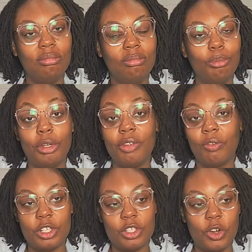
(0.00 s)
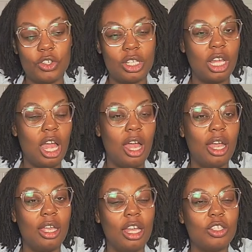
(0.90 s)
brief research,
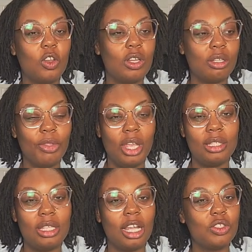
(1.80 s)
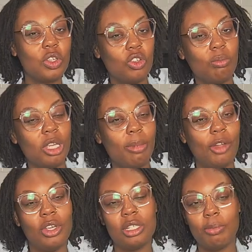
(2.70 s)
I saw some things that concerned me
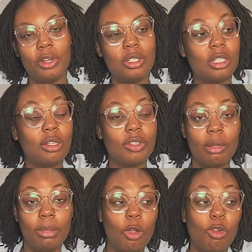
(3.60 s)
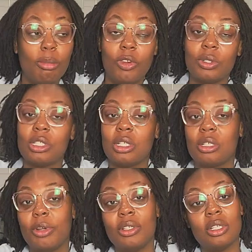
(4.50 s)
about the experiences of some Black women versus
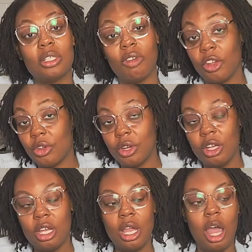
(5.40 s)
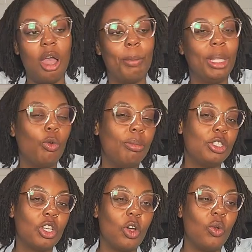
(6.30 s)
experiences of other Black women.
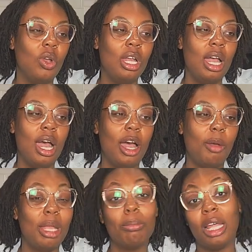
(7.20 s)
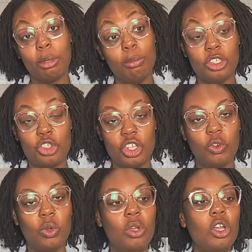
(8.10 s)
So and Black people in
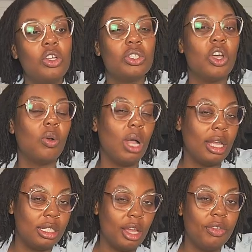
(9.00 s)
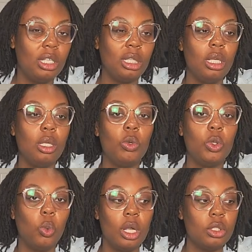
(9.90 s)
general. So I definitely would
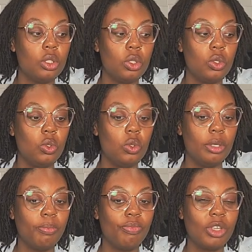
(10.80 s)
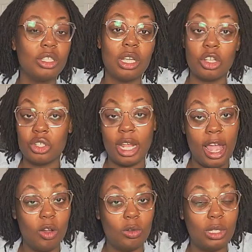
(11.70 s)
want to touch
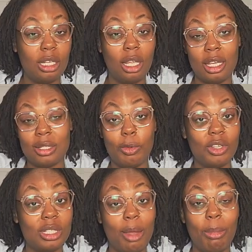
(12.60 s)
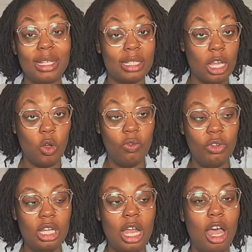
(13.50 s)
down and like experience that myself,
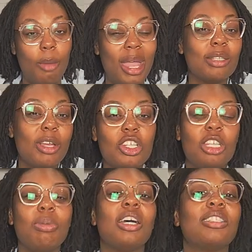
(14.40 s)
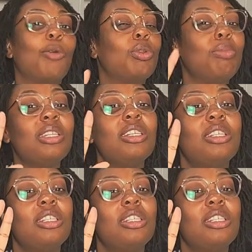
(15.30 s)
especially because I would be